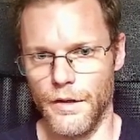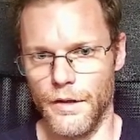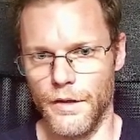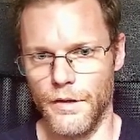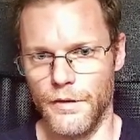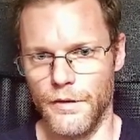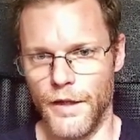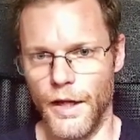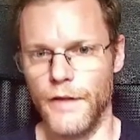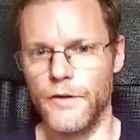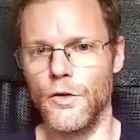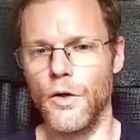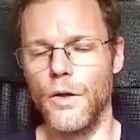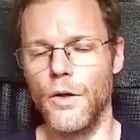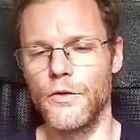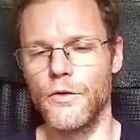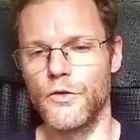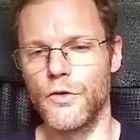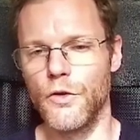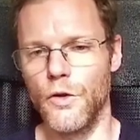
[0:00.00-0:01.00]
that
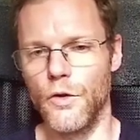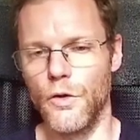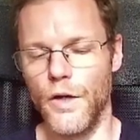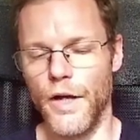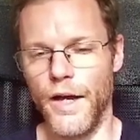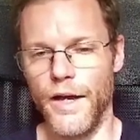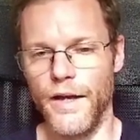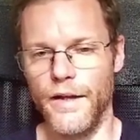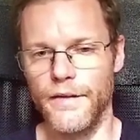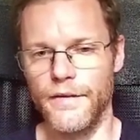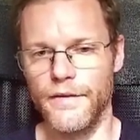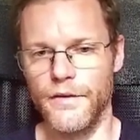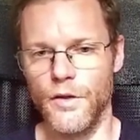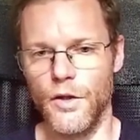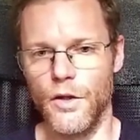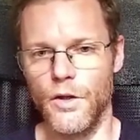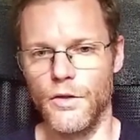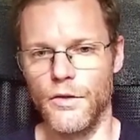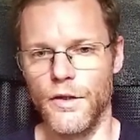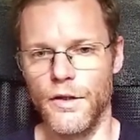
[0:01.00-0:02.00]
also has
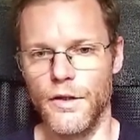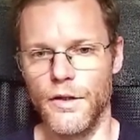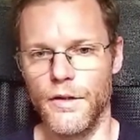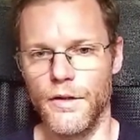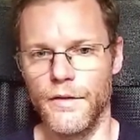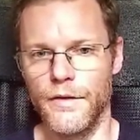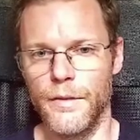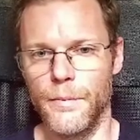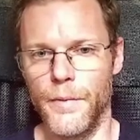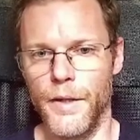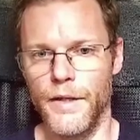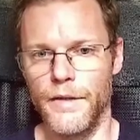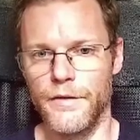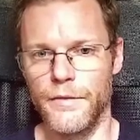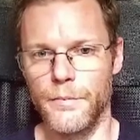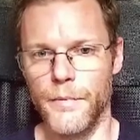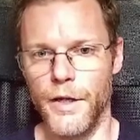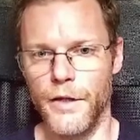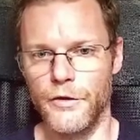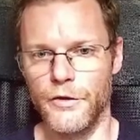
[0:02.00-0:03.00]
all the base
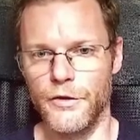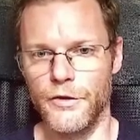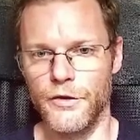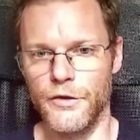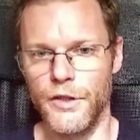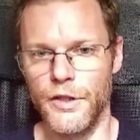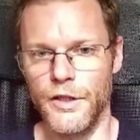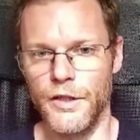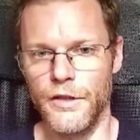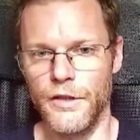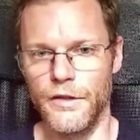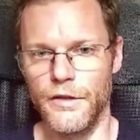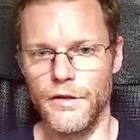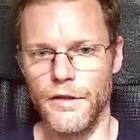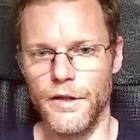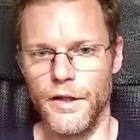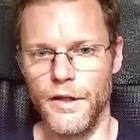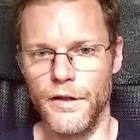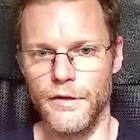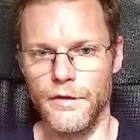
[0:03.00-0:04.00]
meshes here,
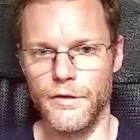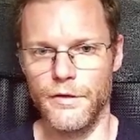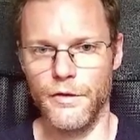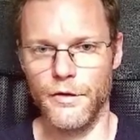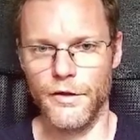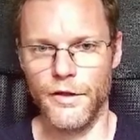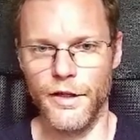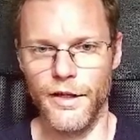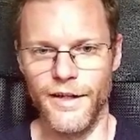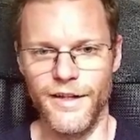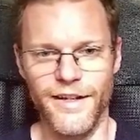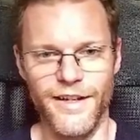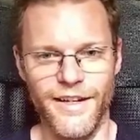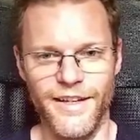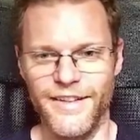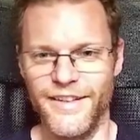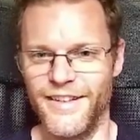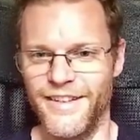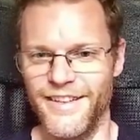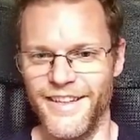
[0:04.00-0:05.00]
and okay,
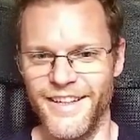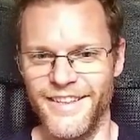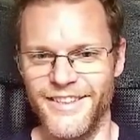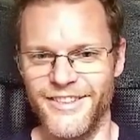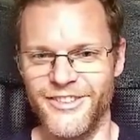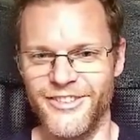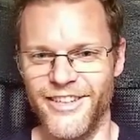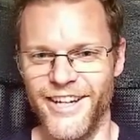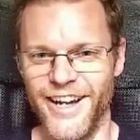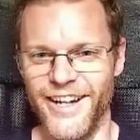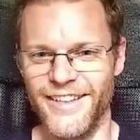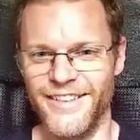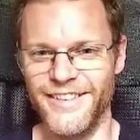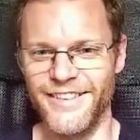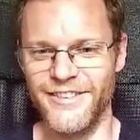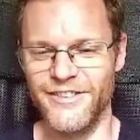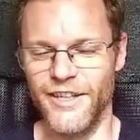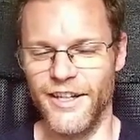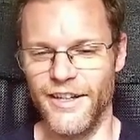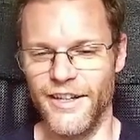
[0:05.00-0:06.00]
that reacts
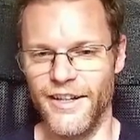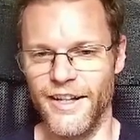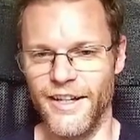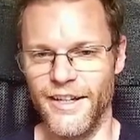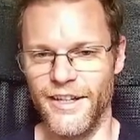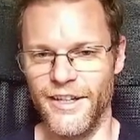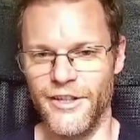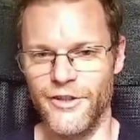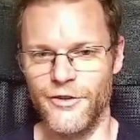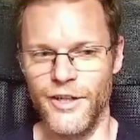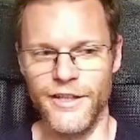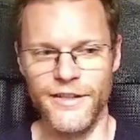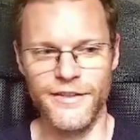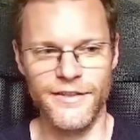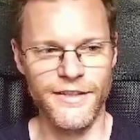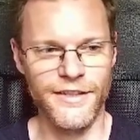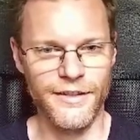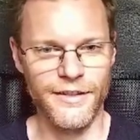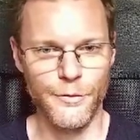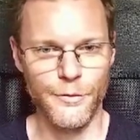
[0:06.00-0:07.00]
right like crazy.
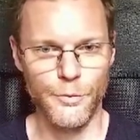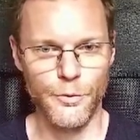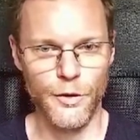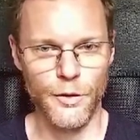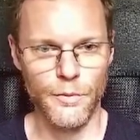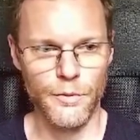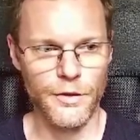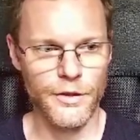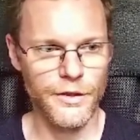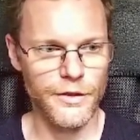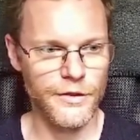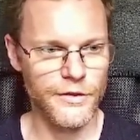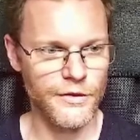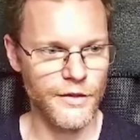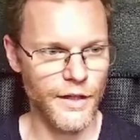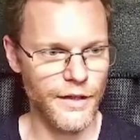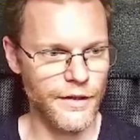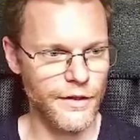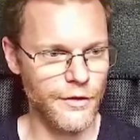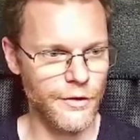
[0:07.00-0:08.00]
It's probably
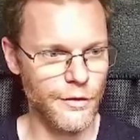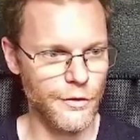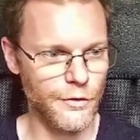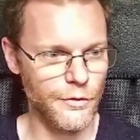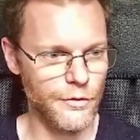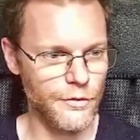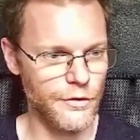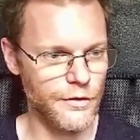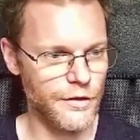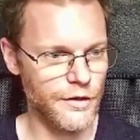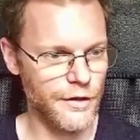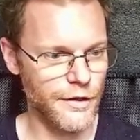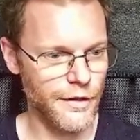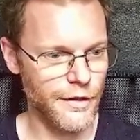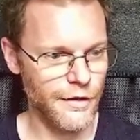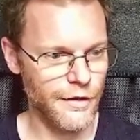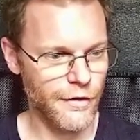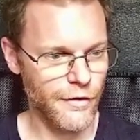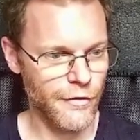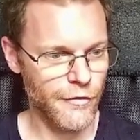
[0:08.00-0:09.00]
set too
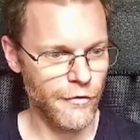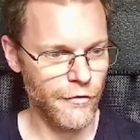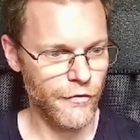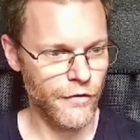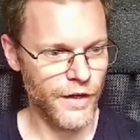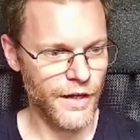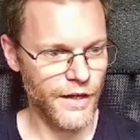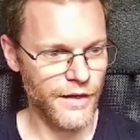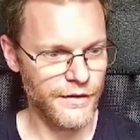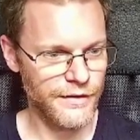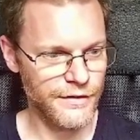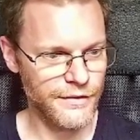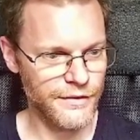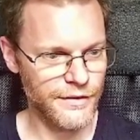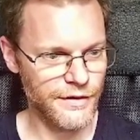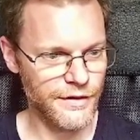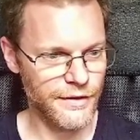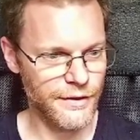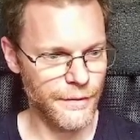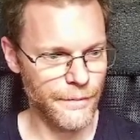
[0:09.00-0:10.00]
fast.
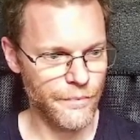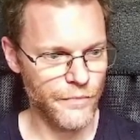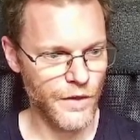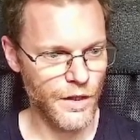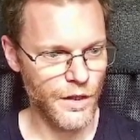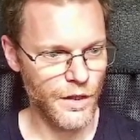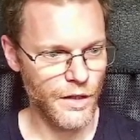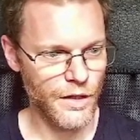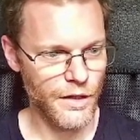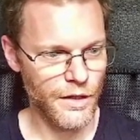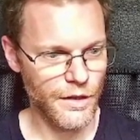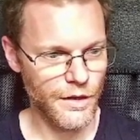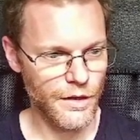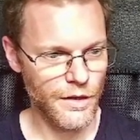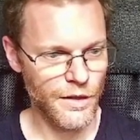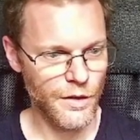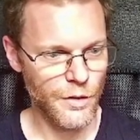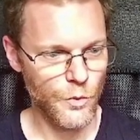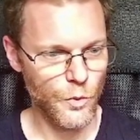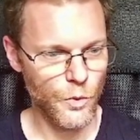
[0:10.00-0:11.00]

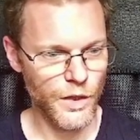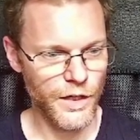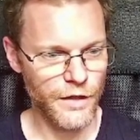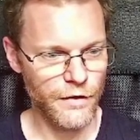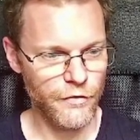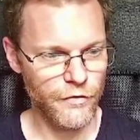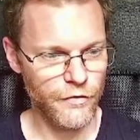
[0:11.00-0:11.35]
Wave